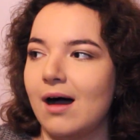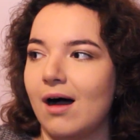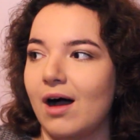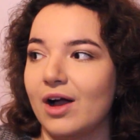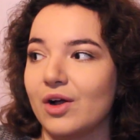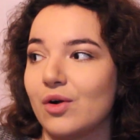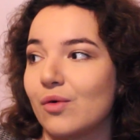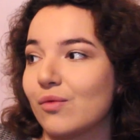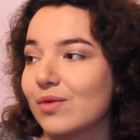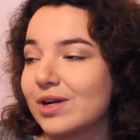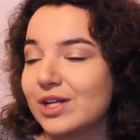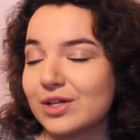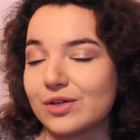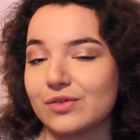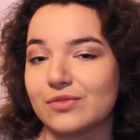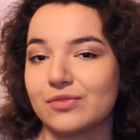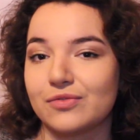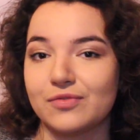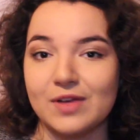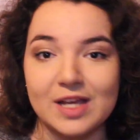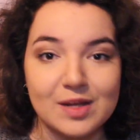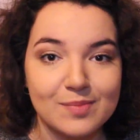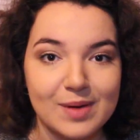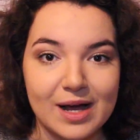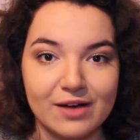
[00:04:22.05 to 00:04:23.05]
I got really good
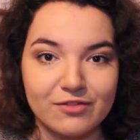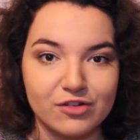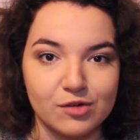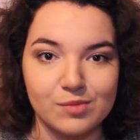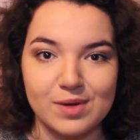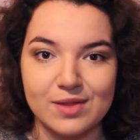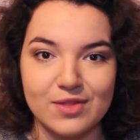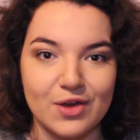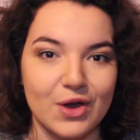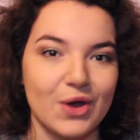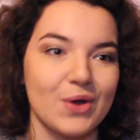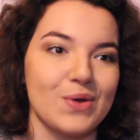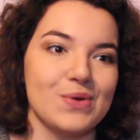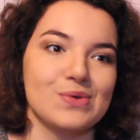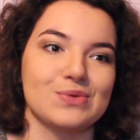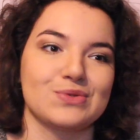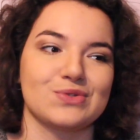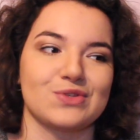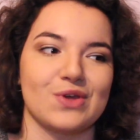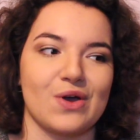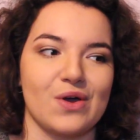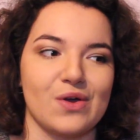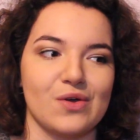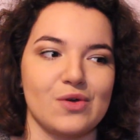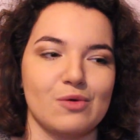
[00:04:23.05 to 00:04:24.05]
feedback from it though,
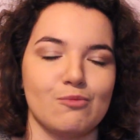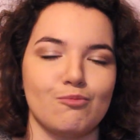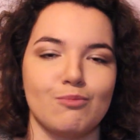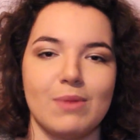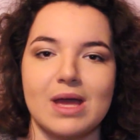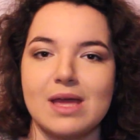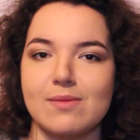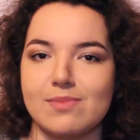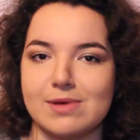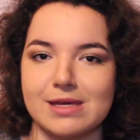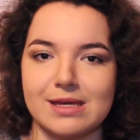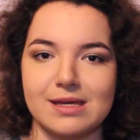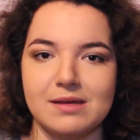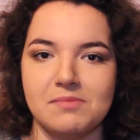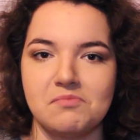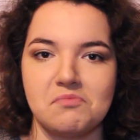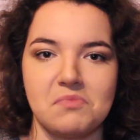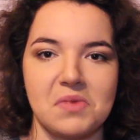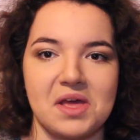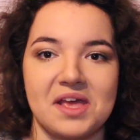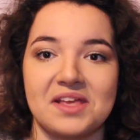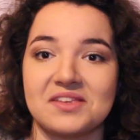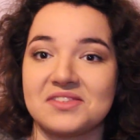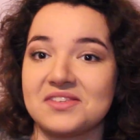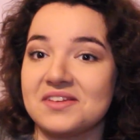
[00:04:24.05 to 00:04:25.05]
so maybe
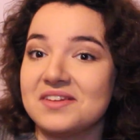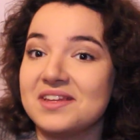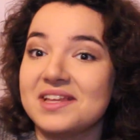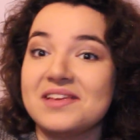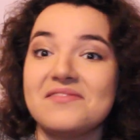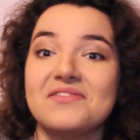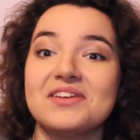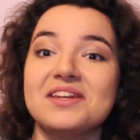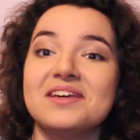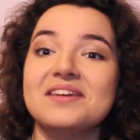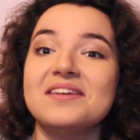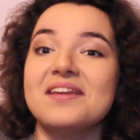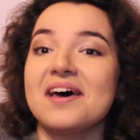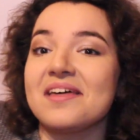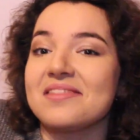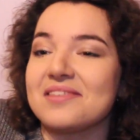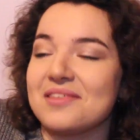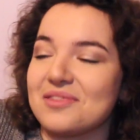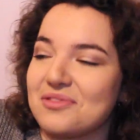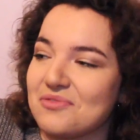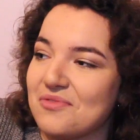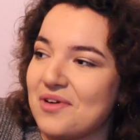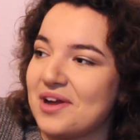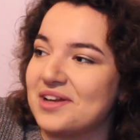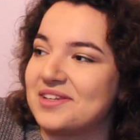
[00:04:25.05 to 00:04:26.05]
it's even
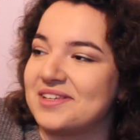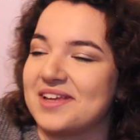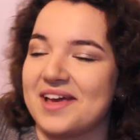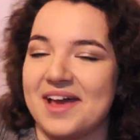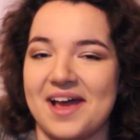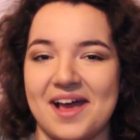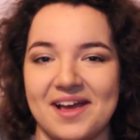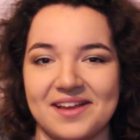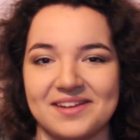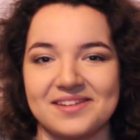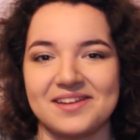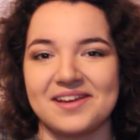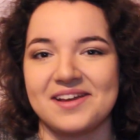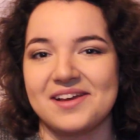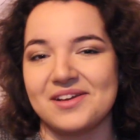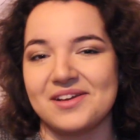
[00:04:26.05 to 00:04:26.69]
another thread to add